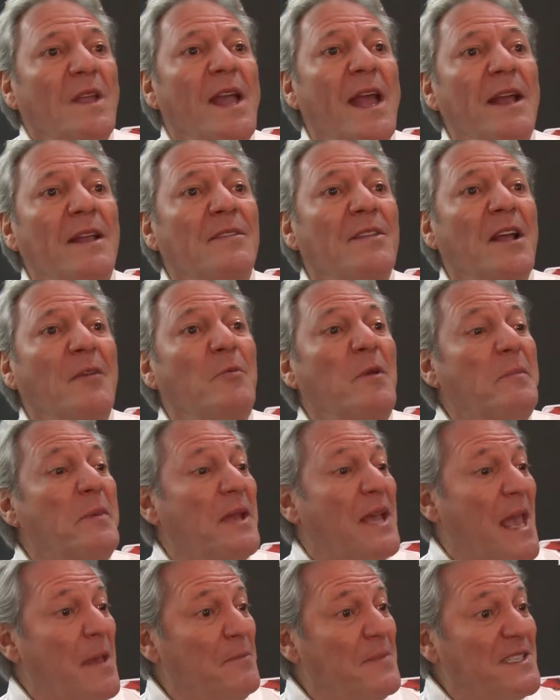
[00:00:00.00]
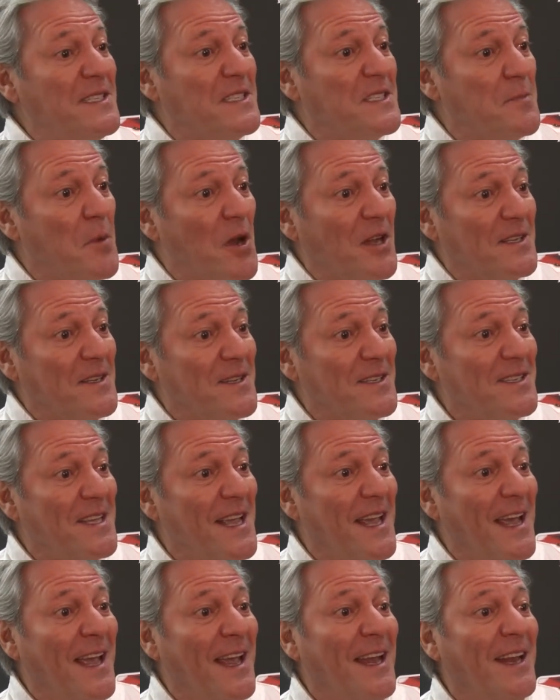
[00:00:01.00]
And then we became business partners,
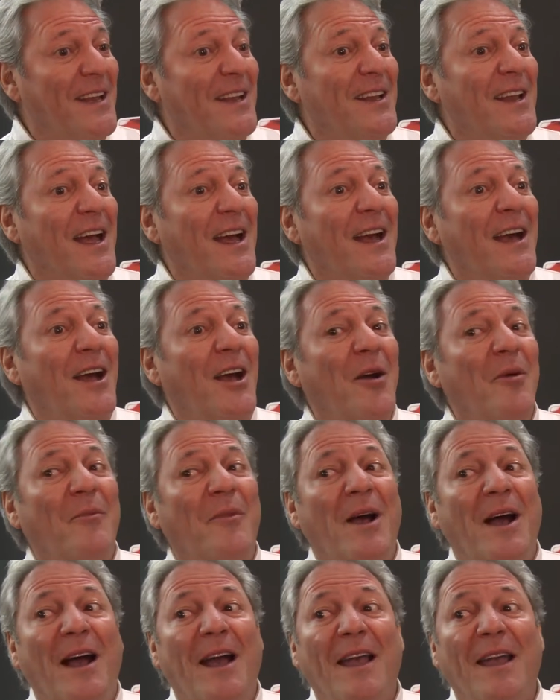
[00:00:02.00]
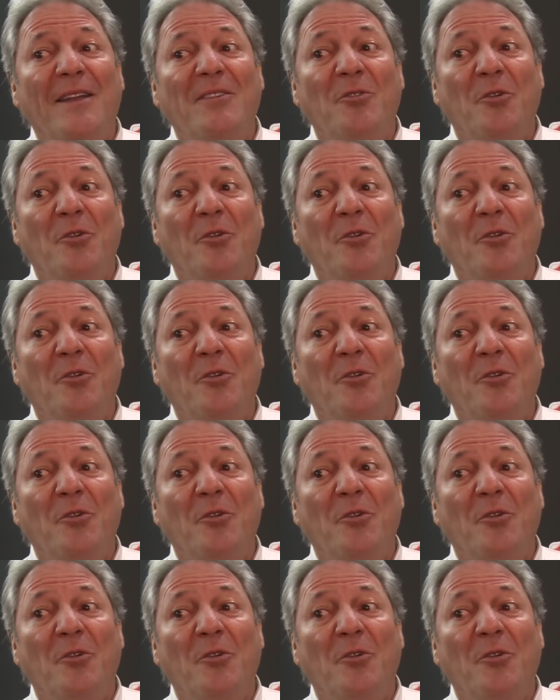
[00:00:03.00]
and I